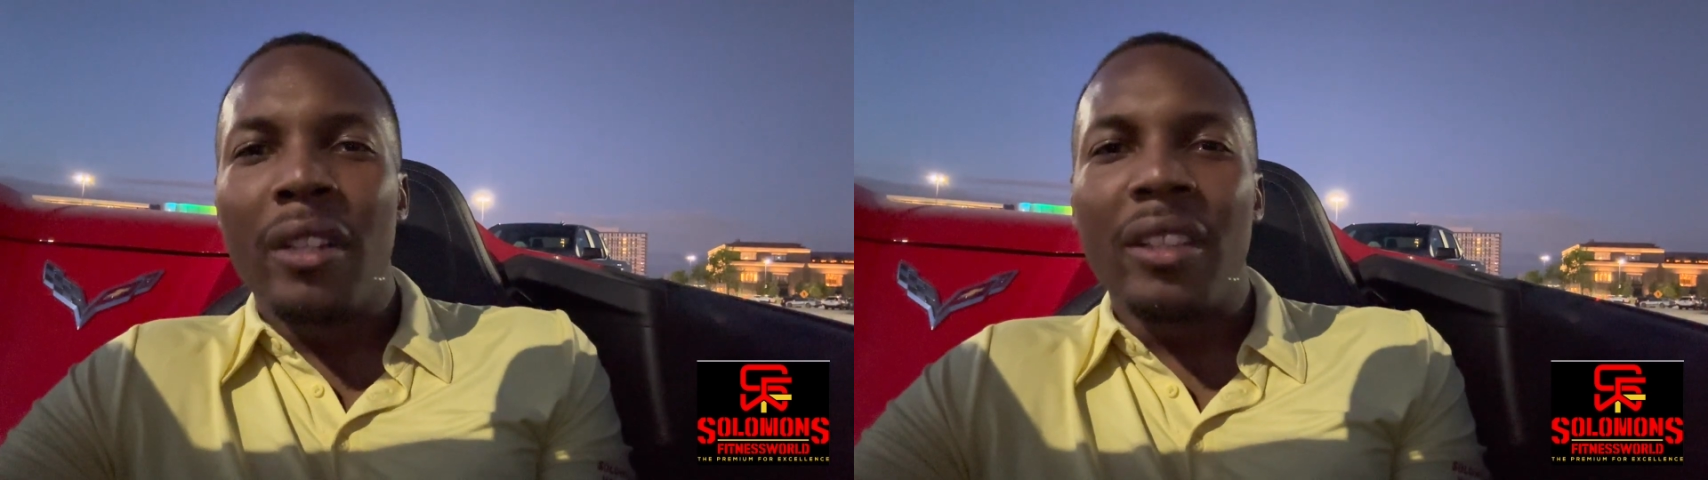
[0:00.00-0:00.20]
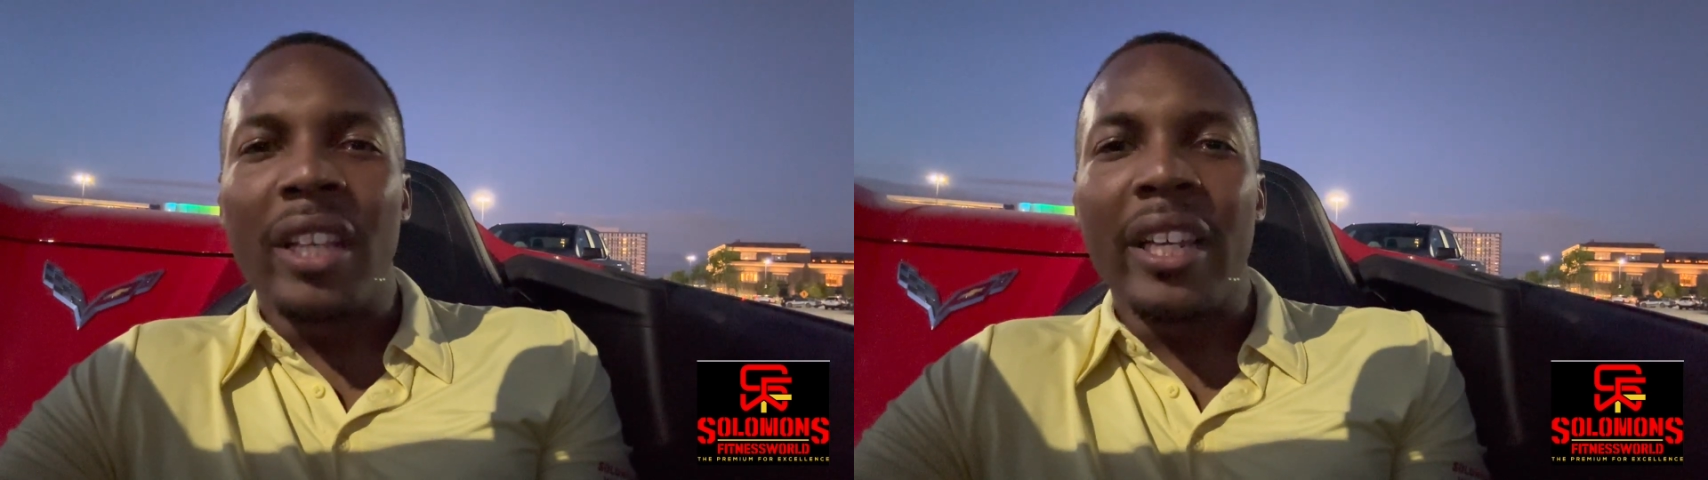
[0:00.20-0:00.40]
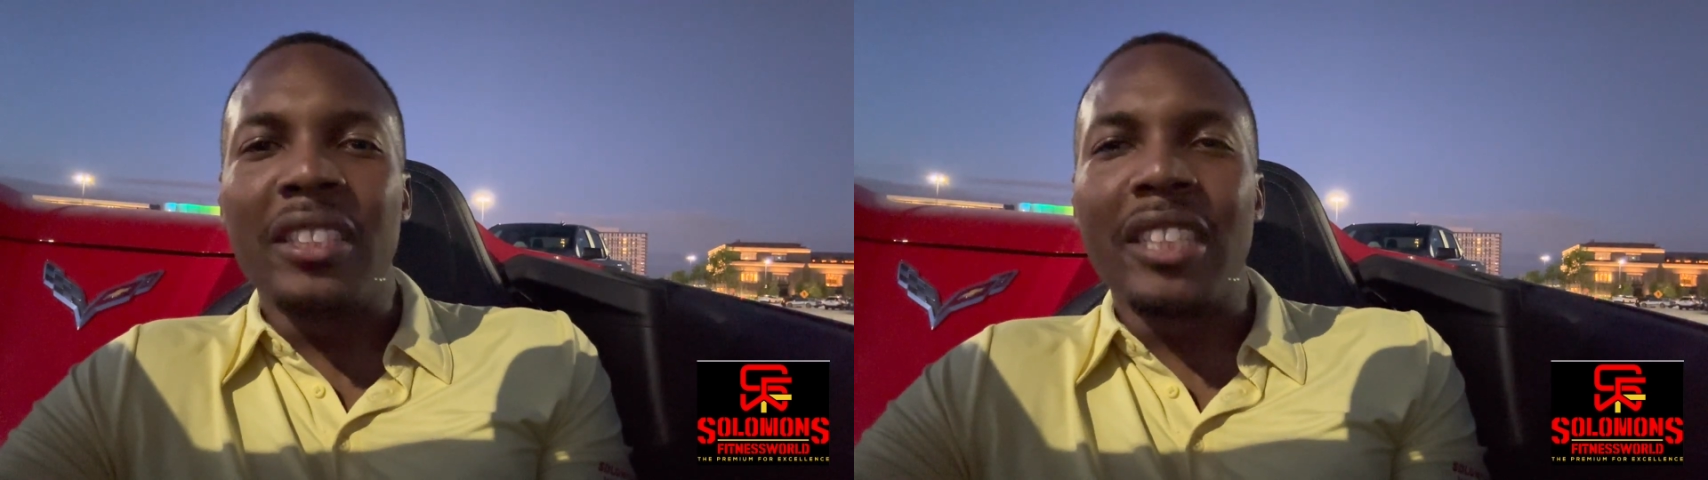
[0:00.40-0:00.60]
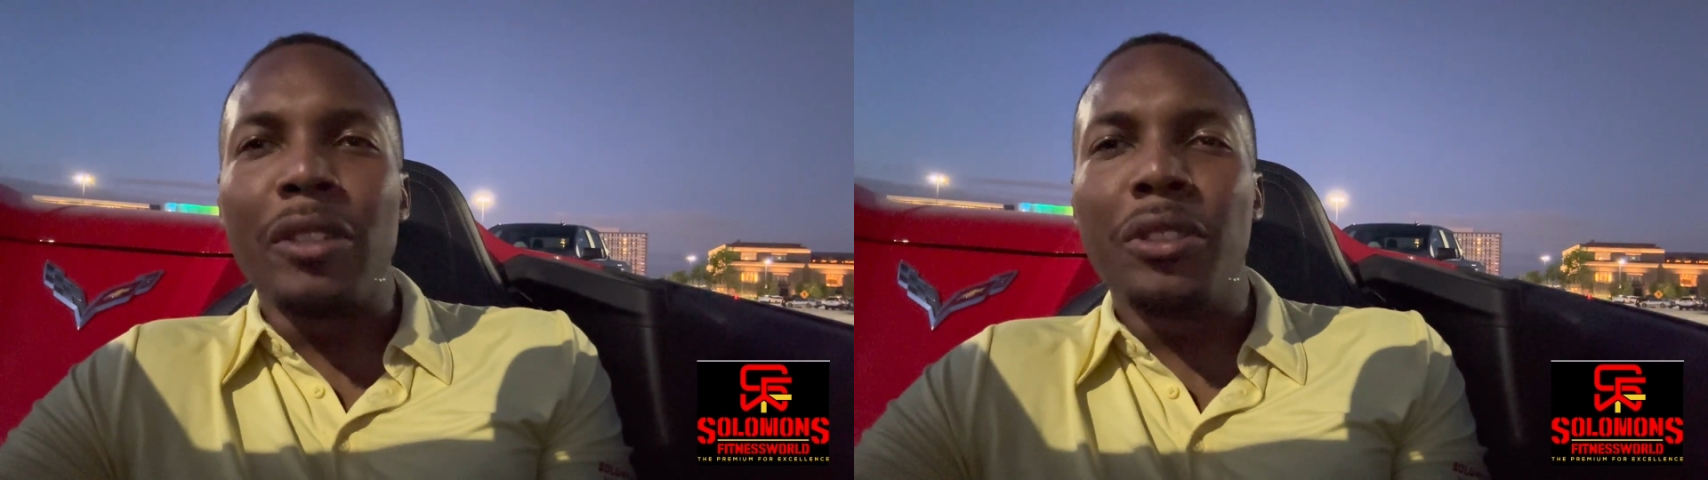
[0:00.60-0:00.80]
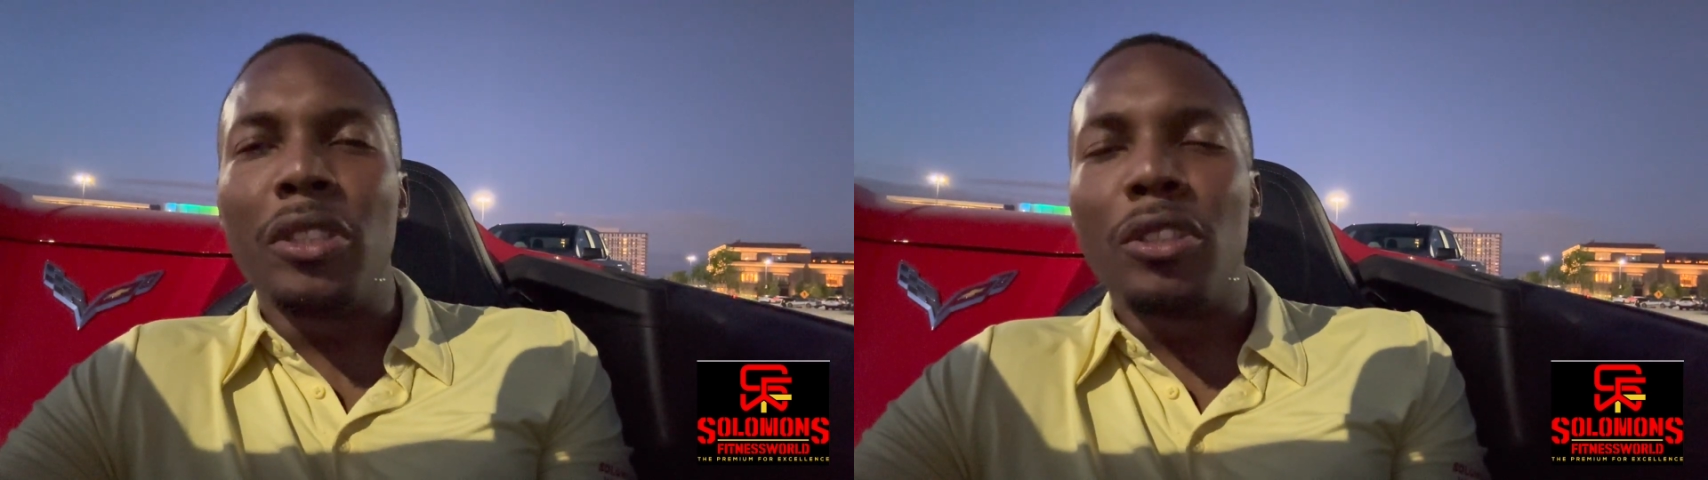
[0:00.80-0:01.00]
things that you
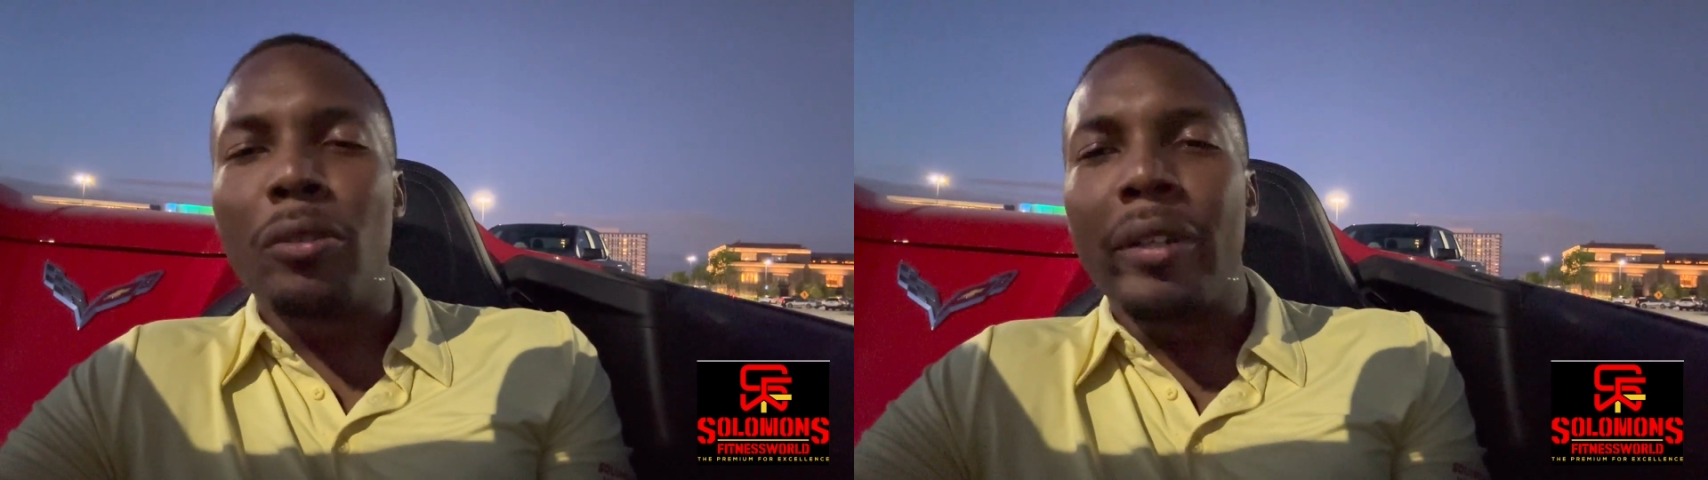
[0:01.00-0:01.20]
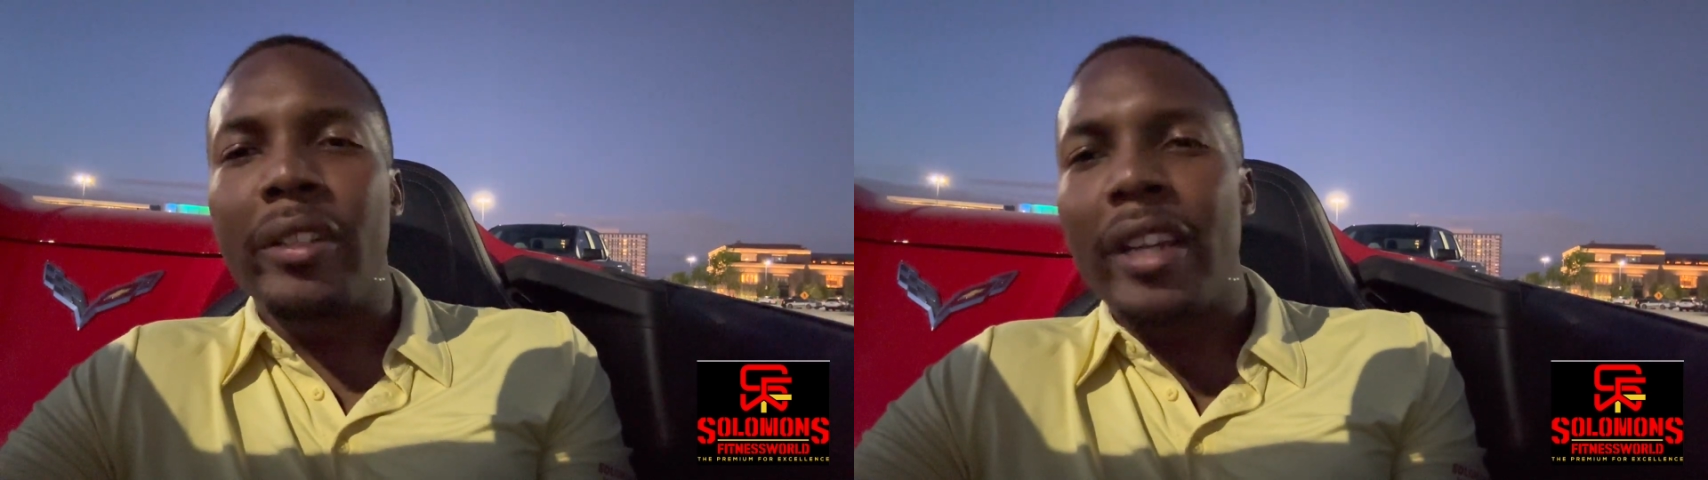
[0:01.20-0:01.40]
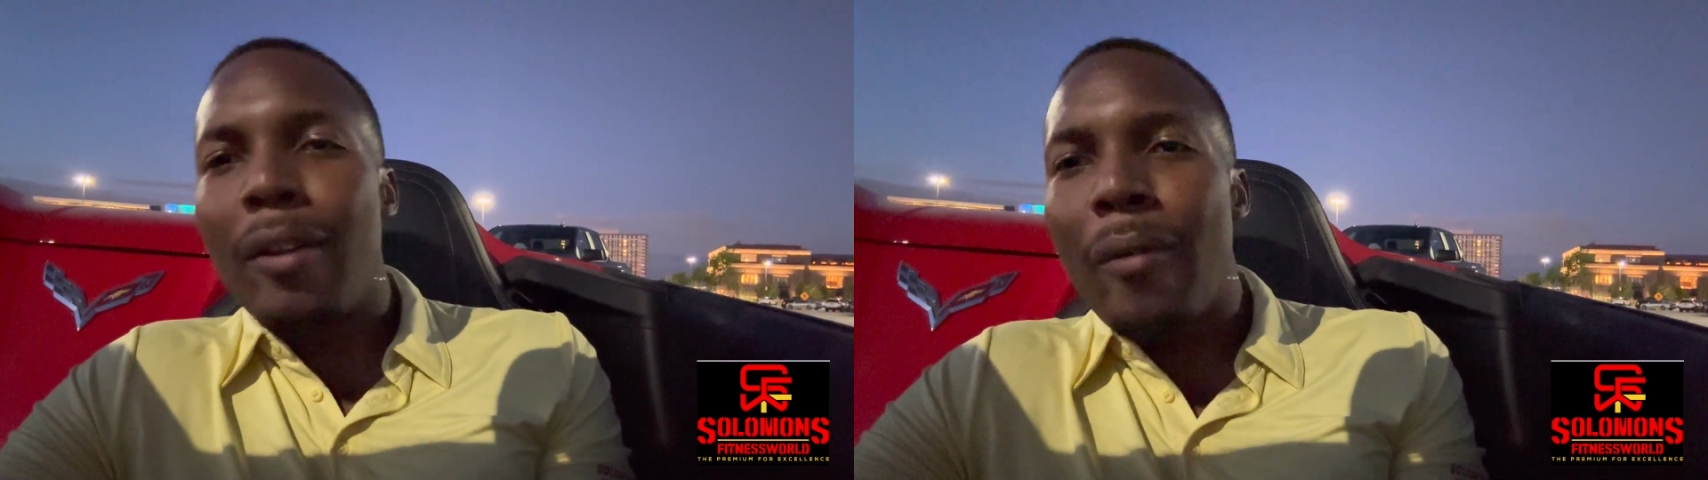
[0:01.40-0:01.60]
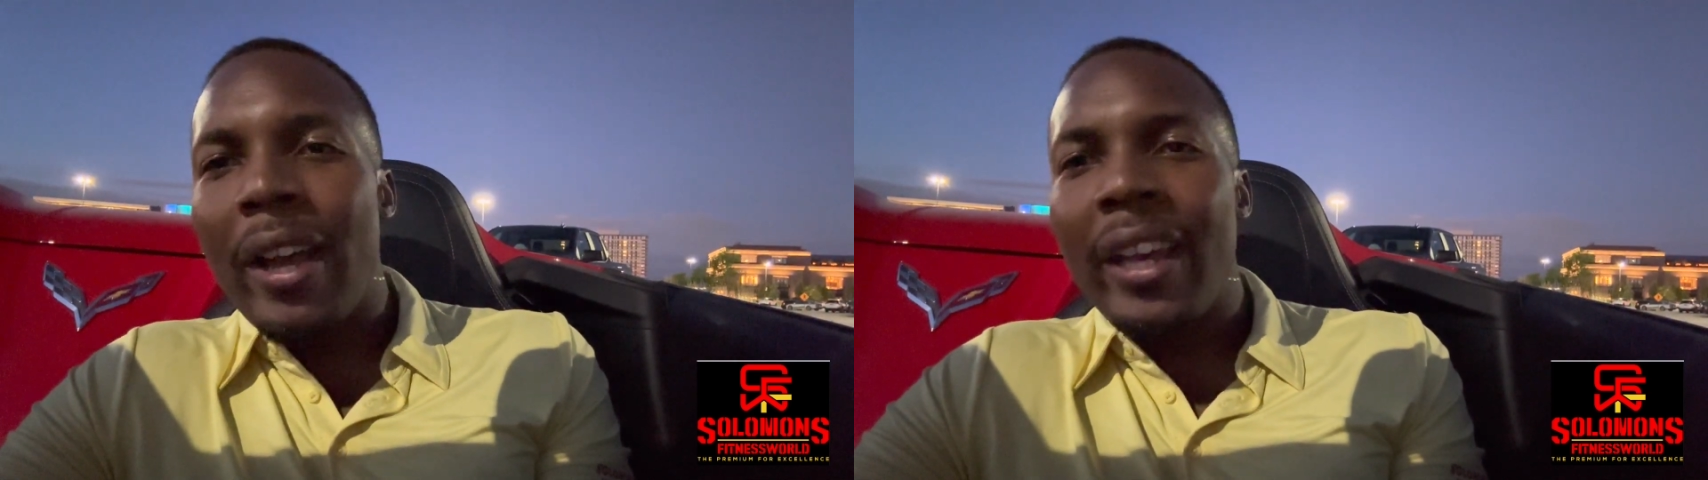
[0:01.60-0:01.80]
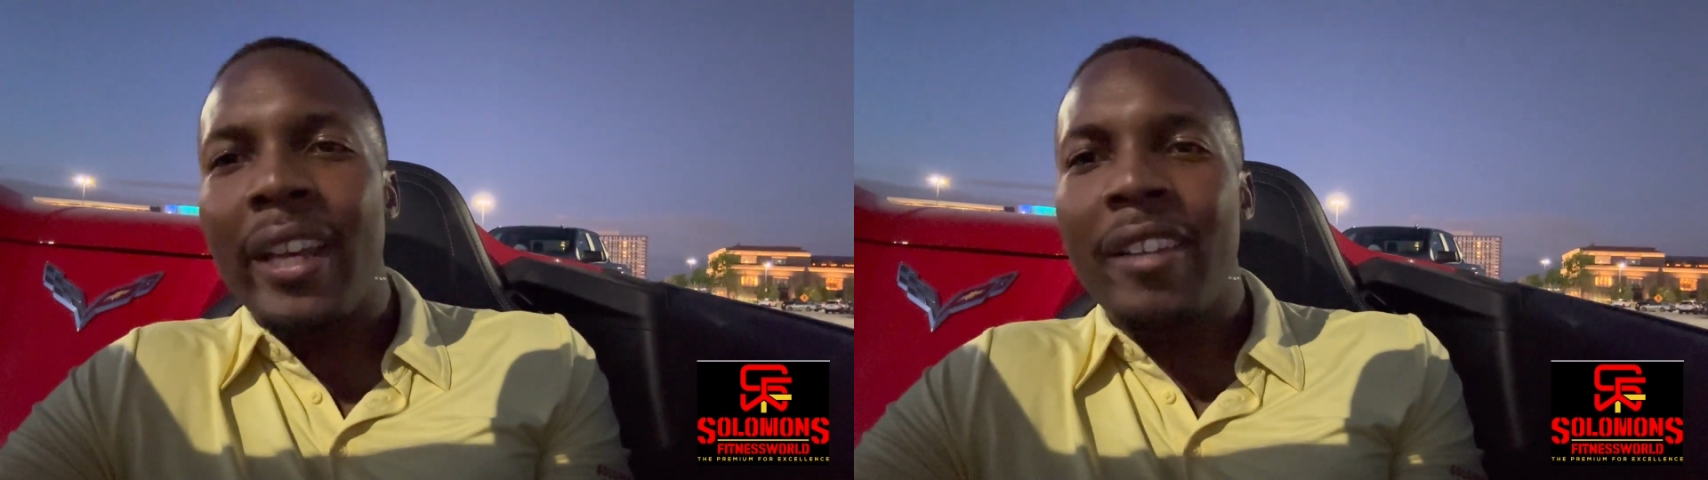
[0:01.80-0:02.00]
should do a their
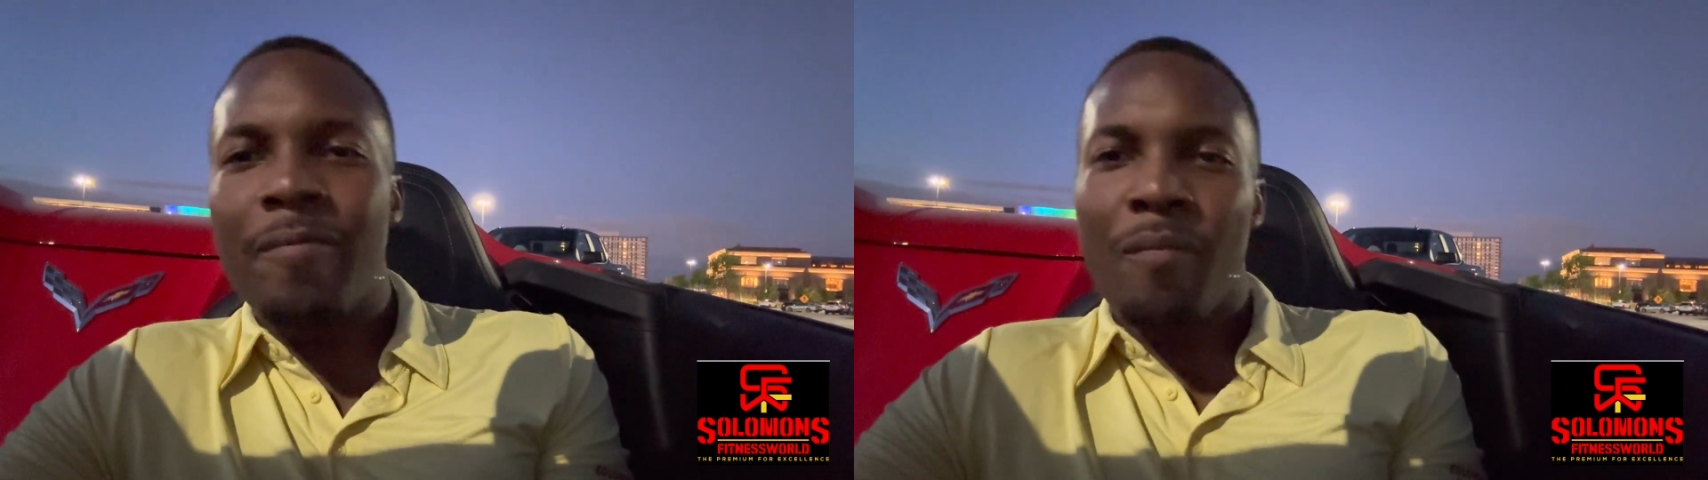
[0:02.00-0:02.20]
way